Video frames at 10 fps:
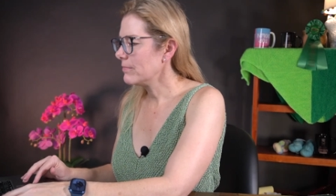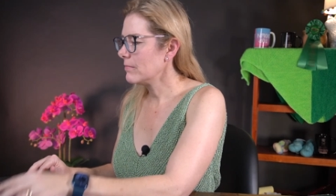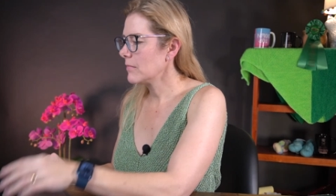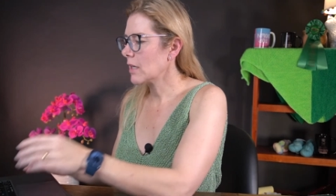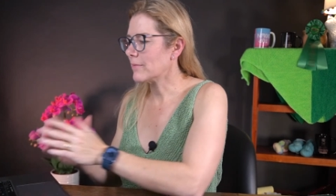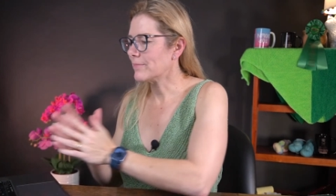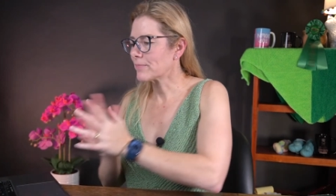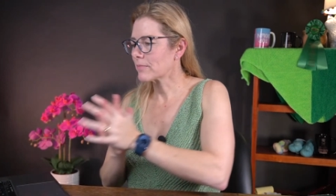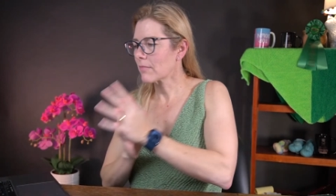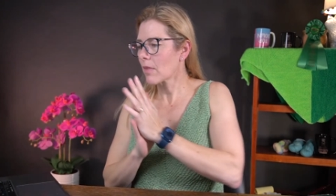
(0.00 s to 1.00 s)
Yeah.
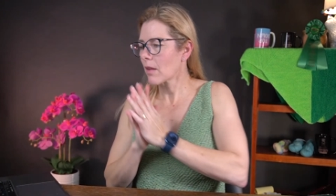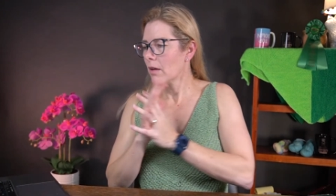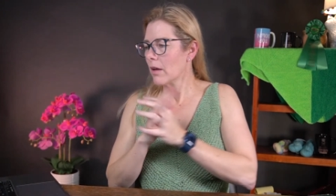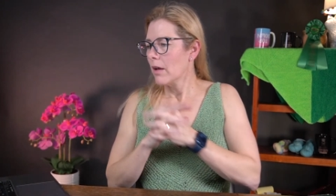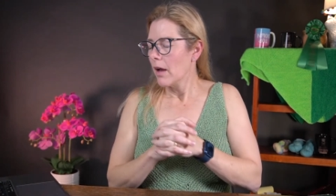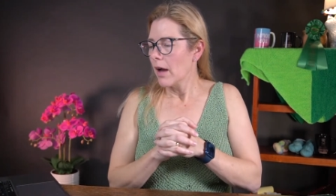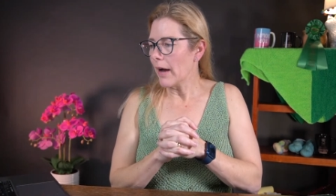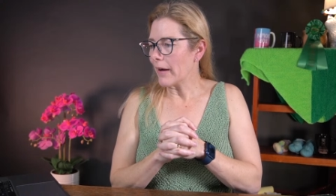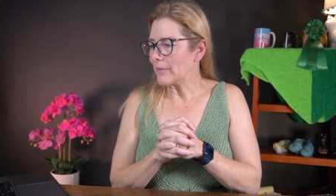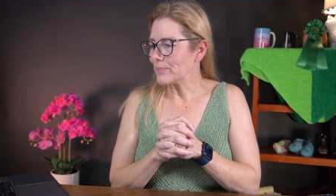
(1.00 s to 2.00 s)

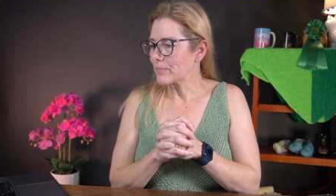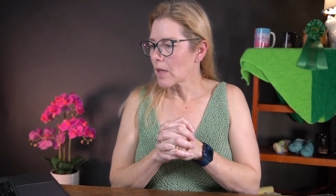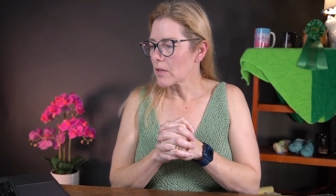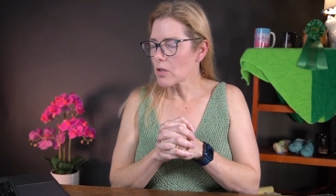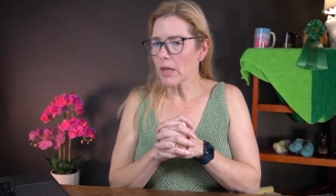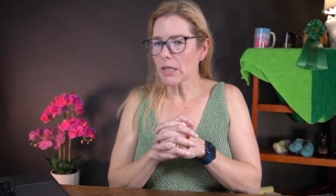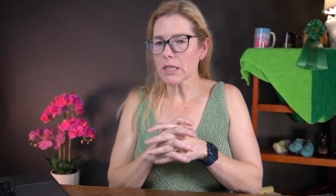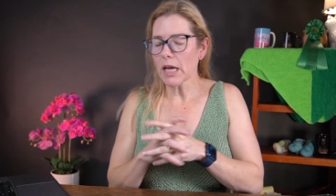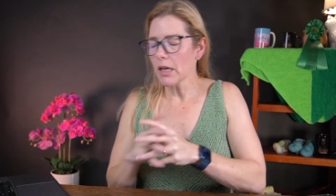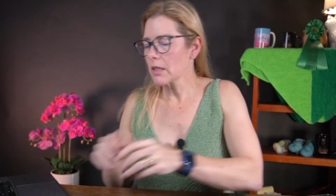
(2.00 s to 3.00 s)
So that's
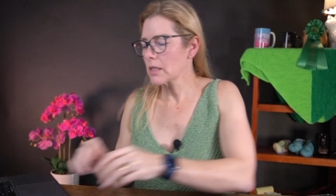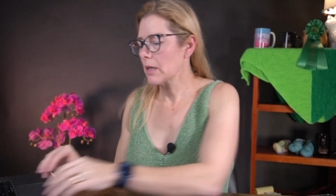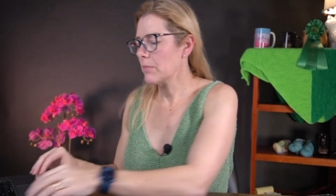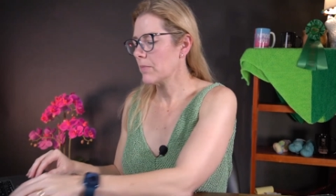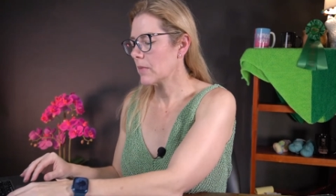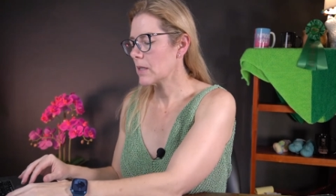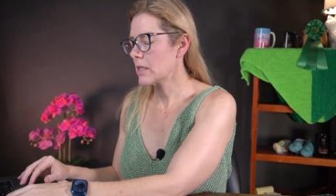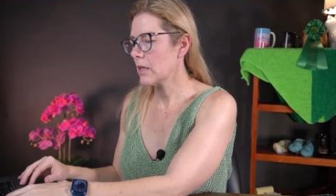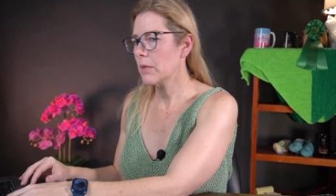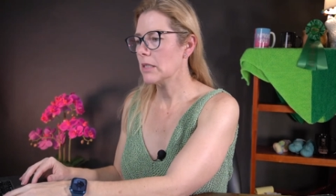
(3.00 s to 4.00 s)
kind of the
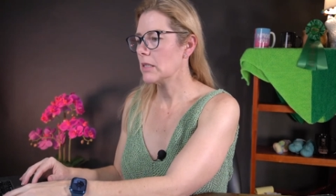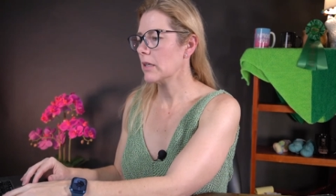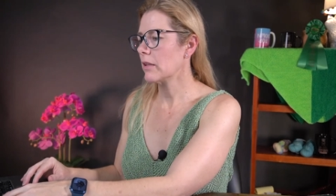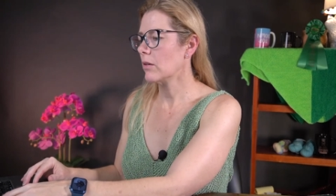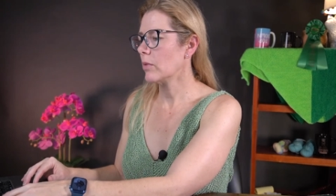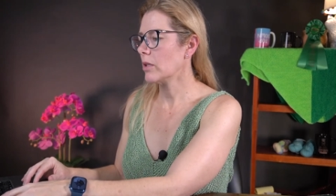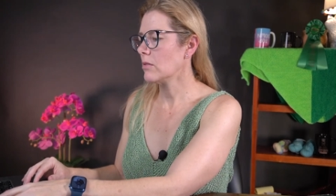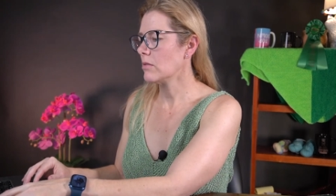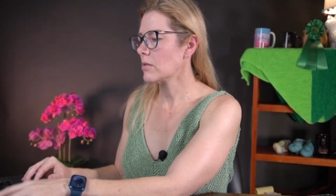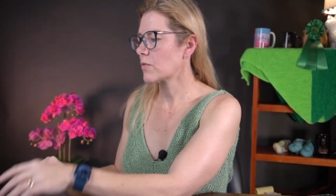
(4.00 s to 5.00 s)
same idea that we
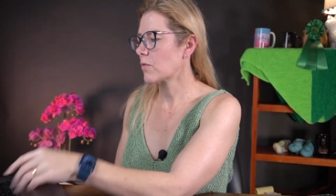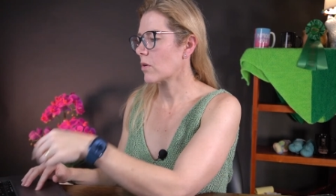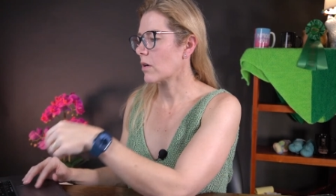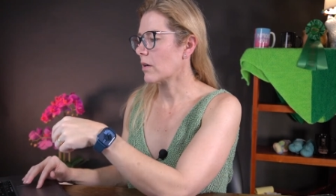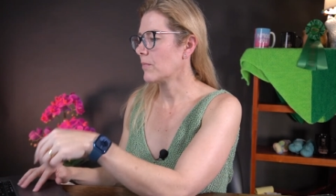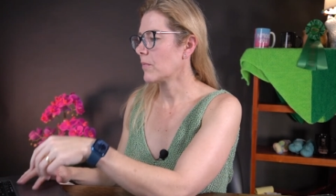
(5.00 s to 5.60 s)
use for